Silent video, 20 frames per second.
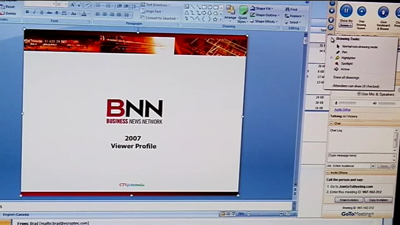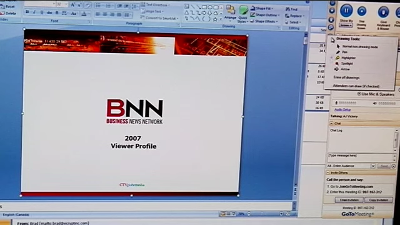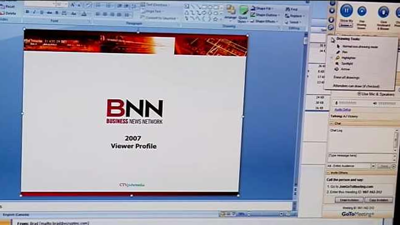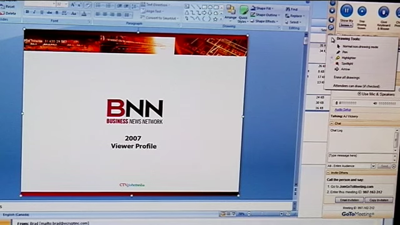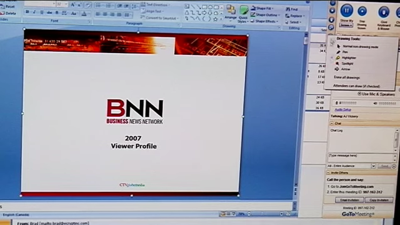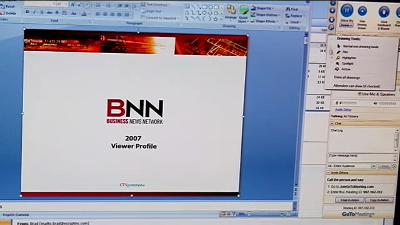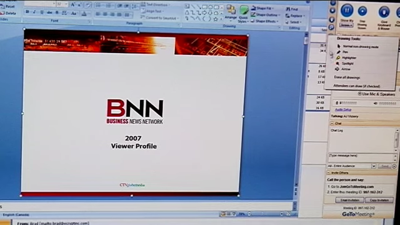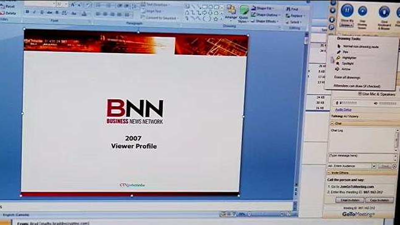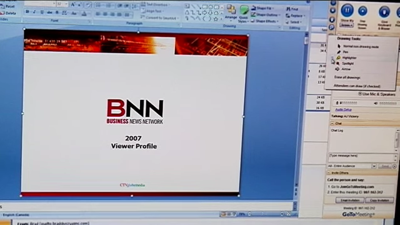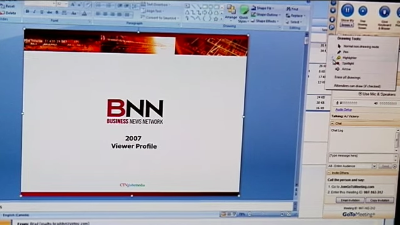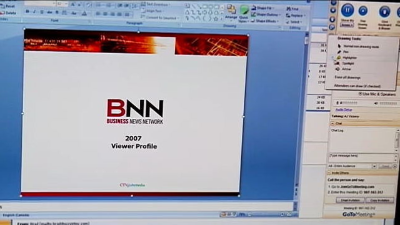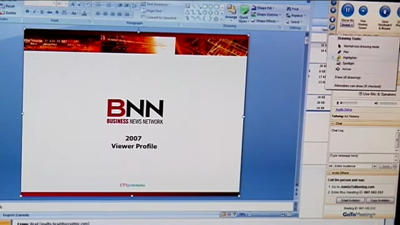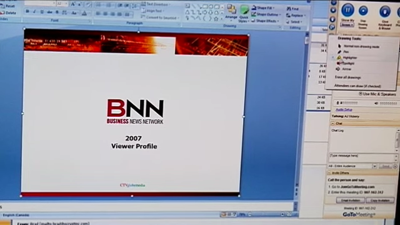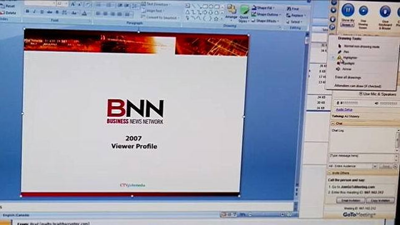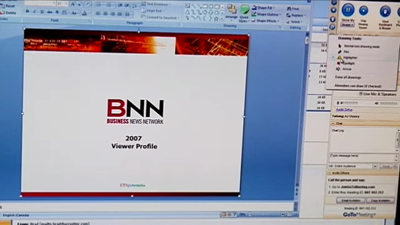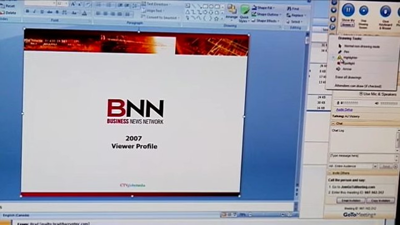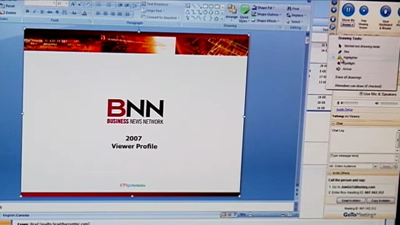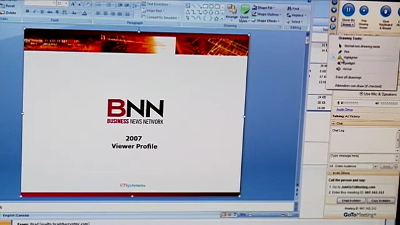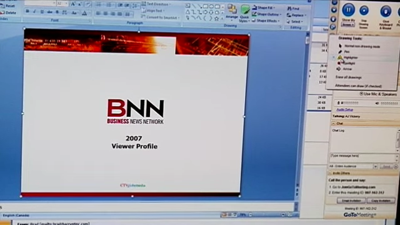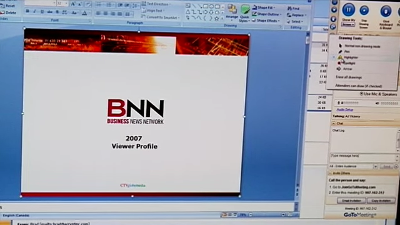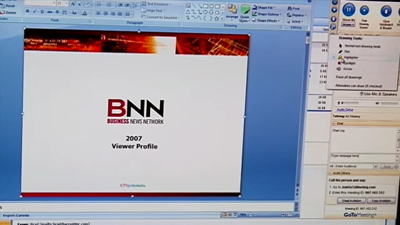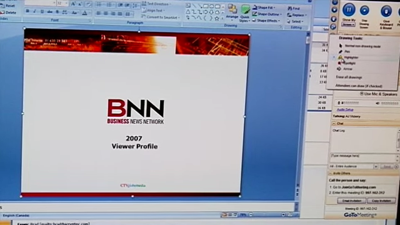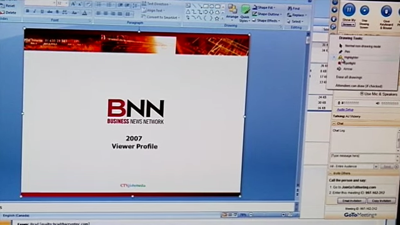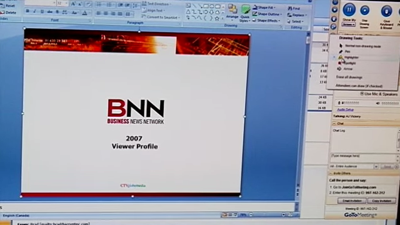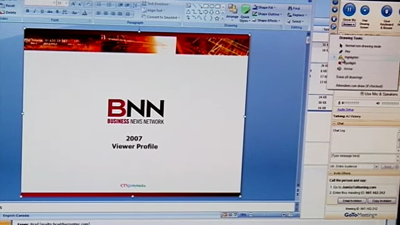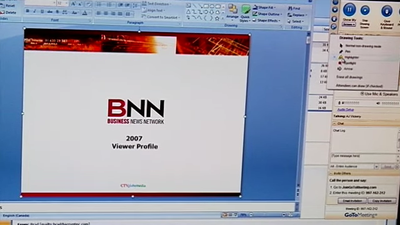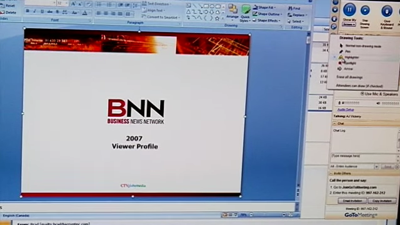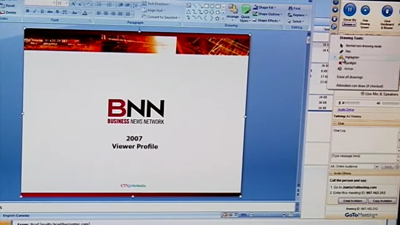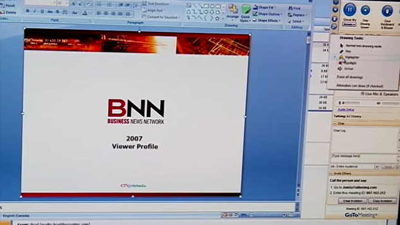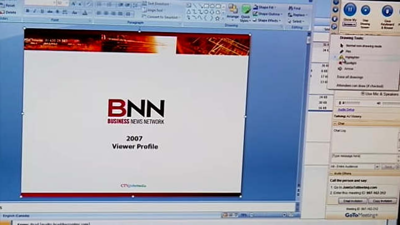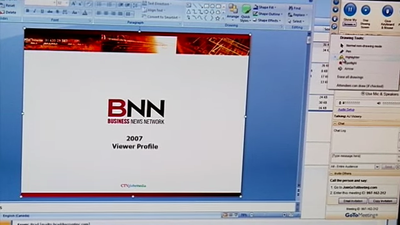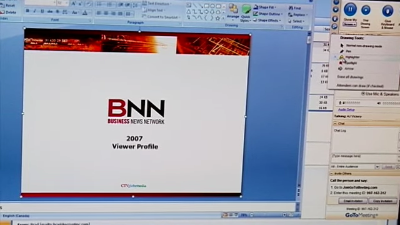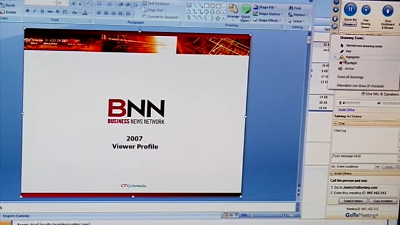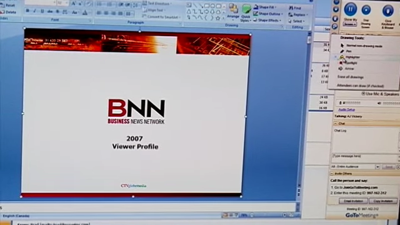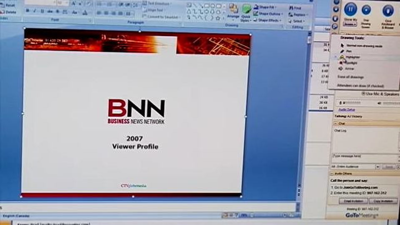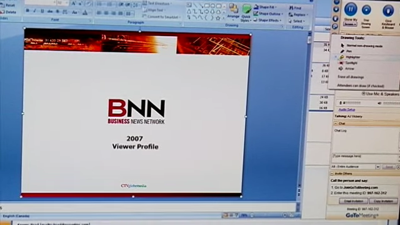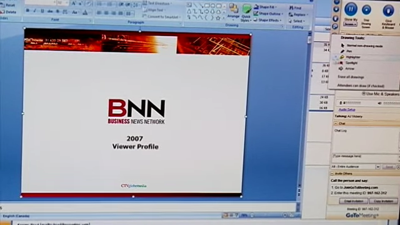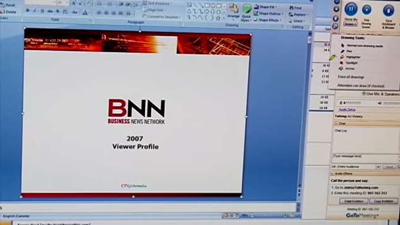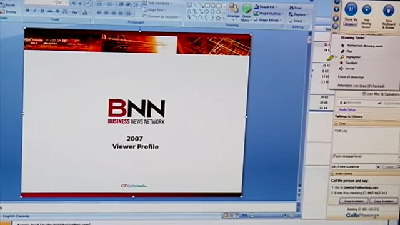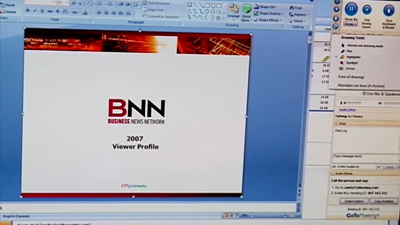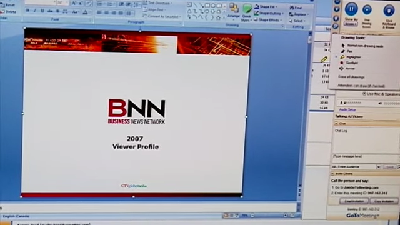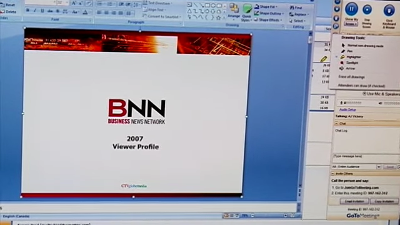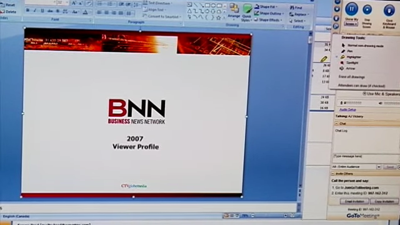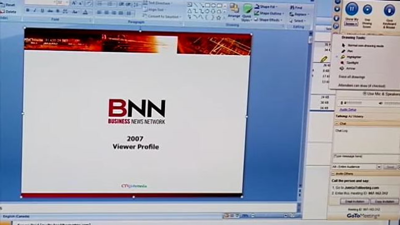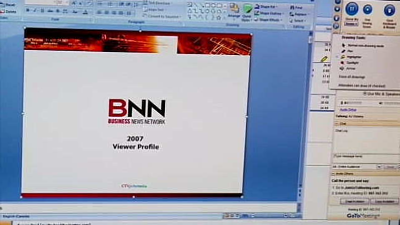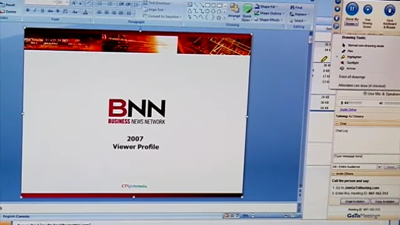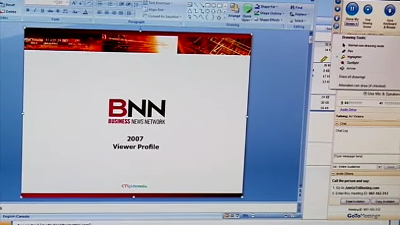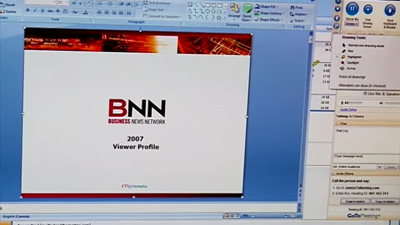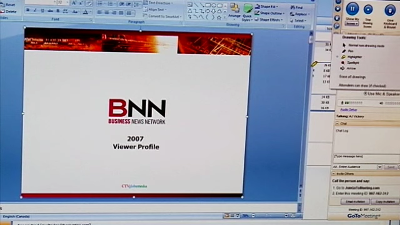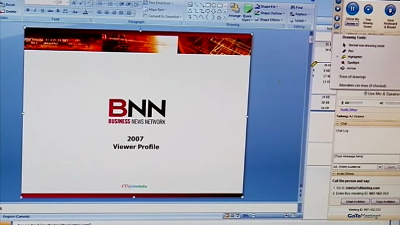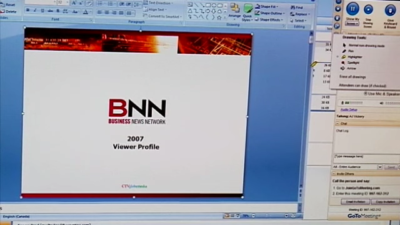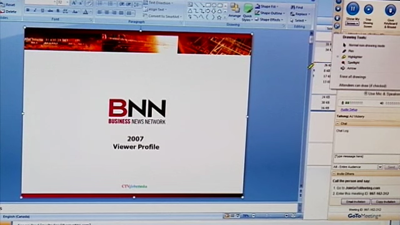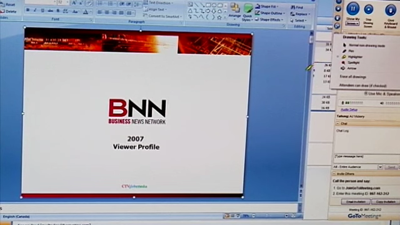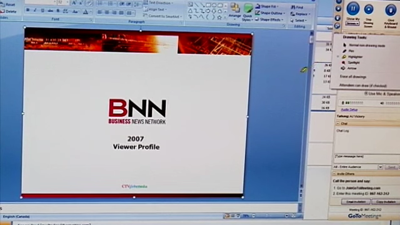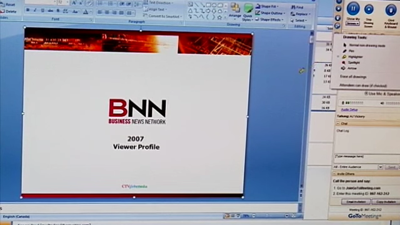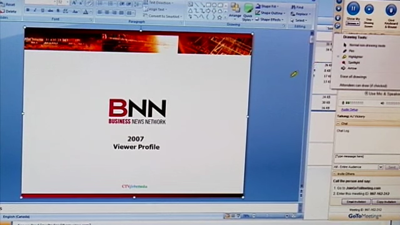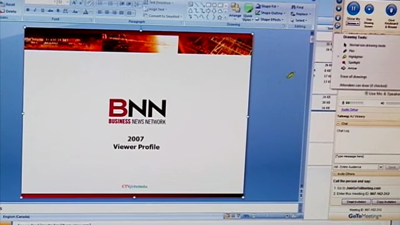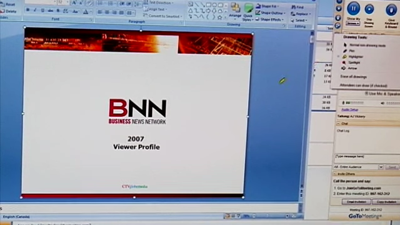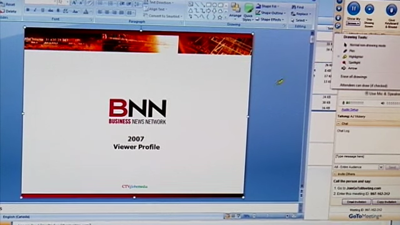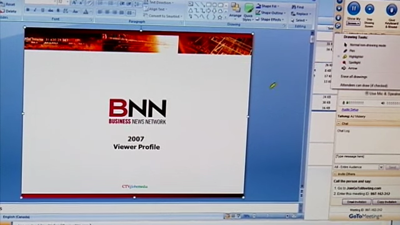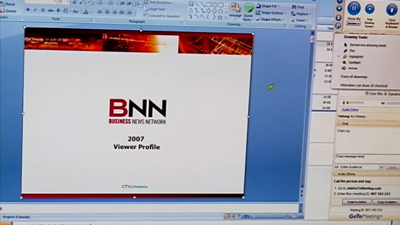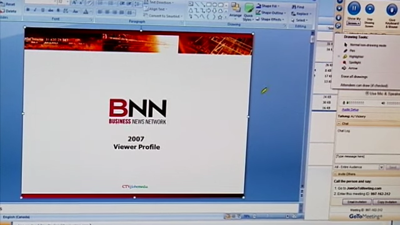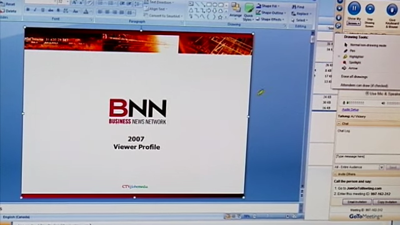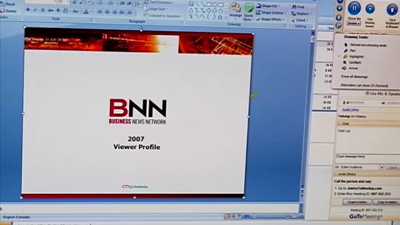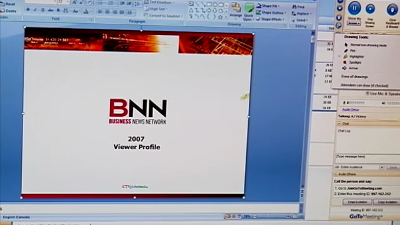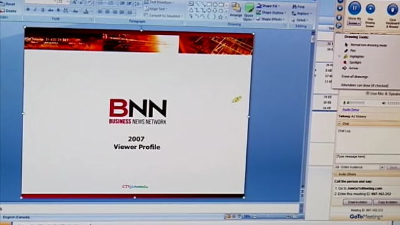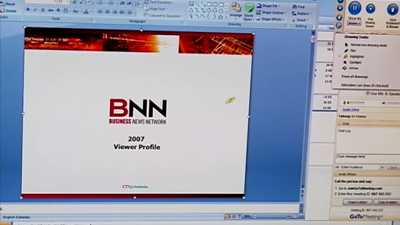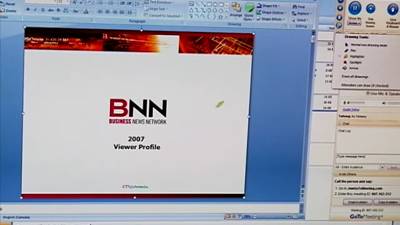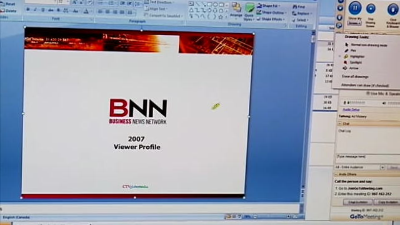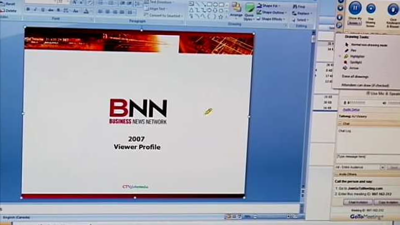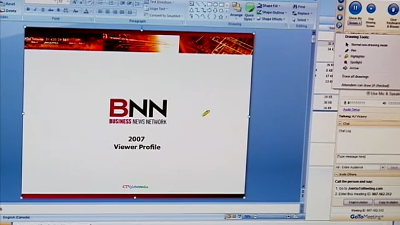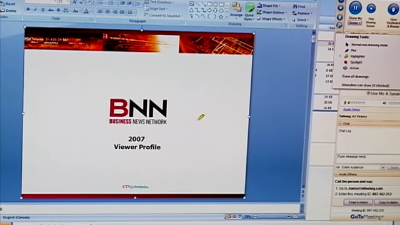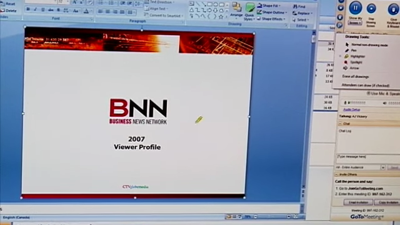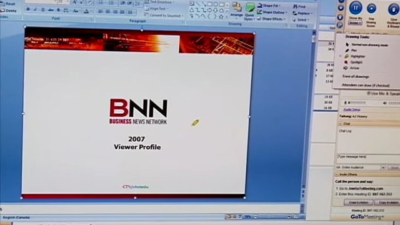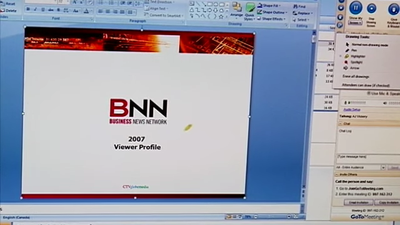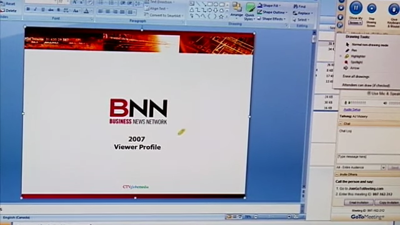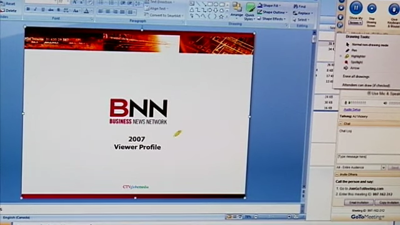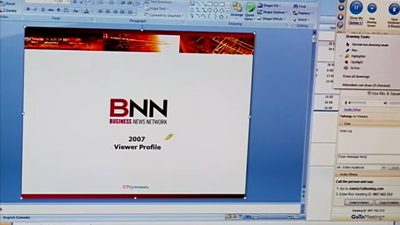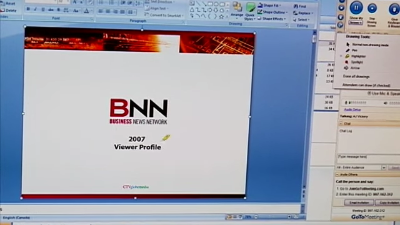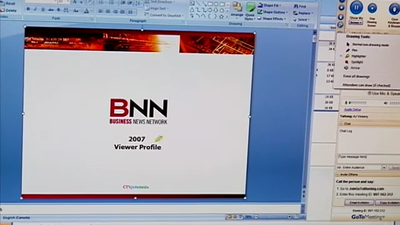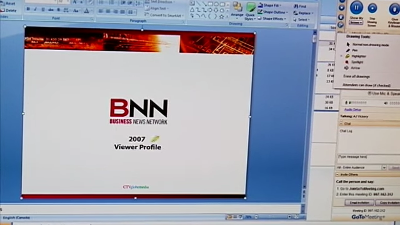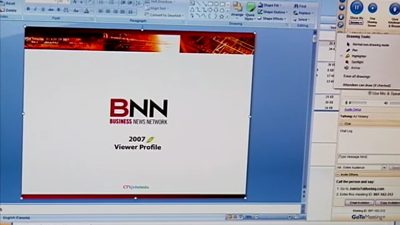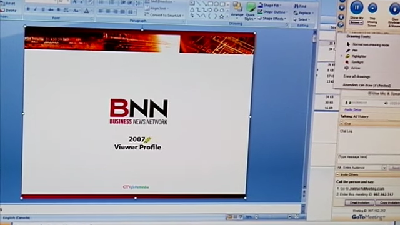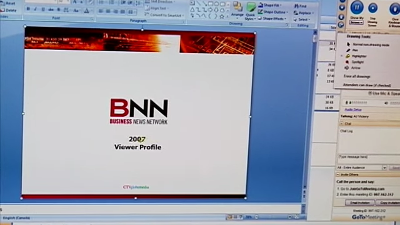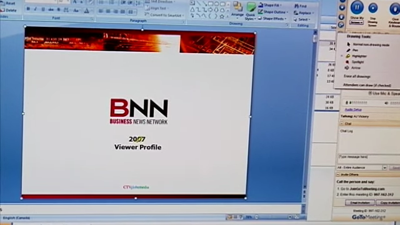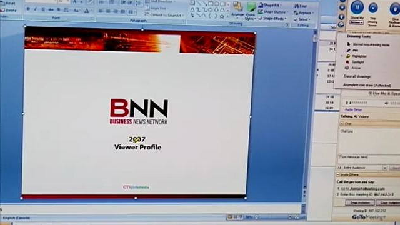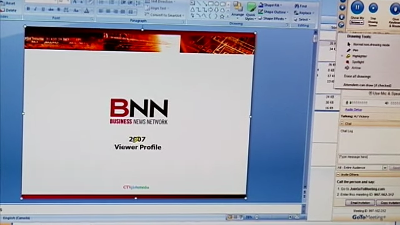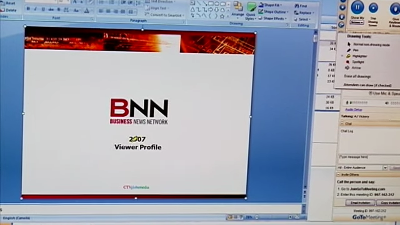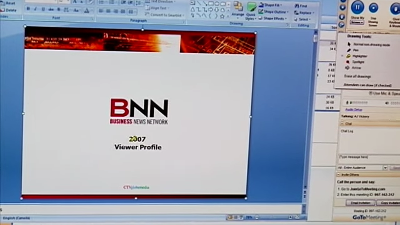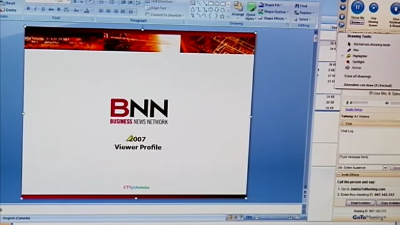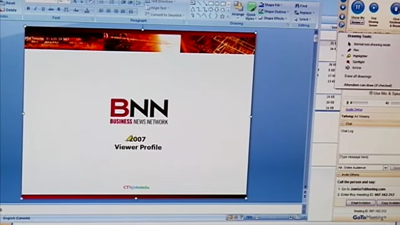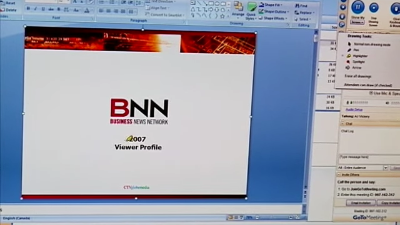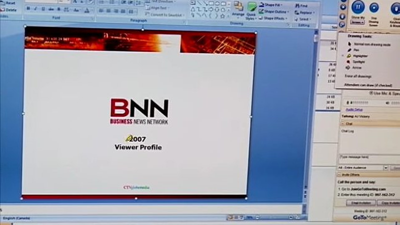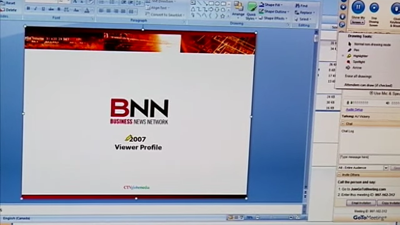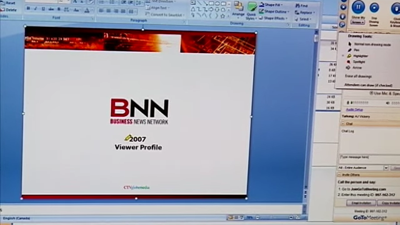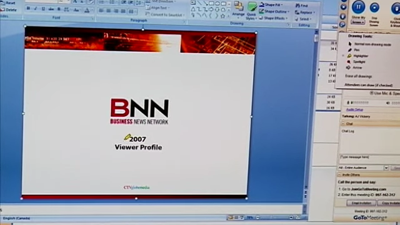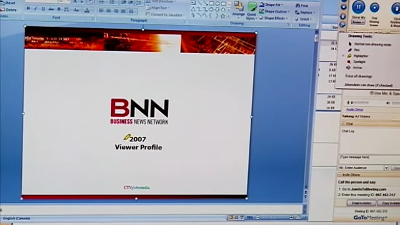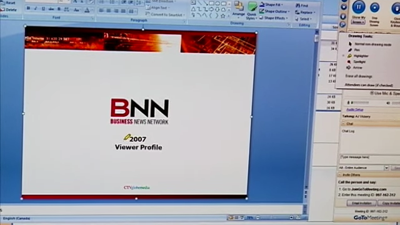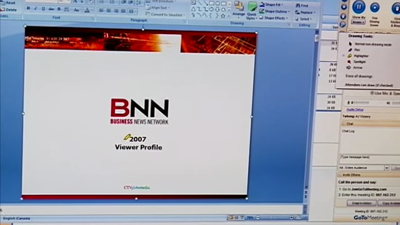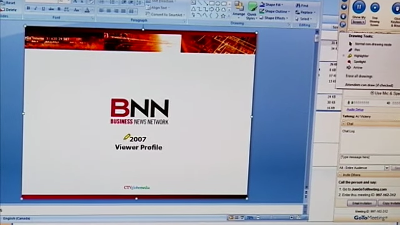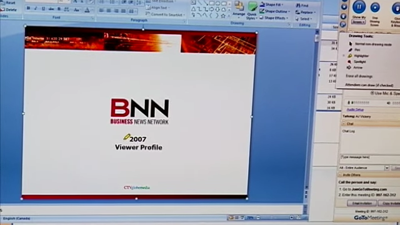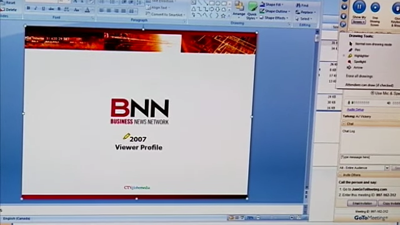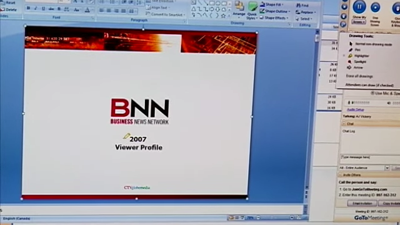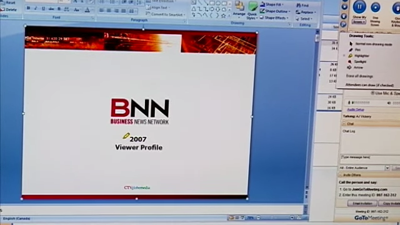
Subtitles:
(no speaker visible)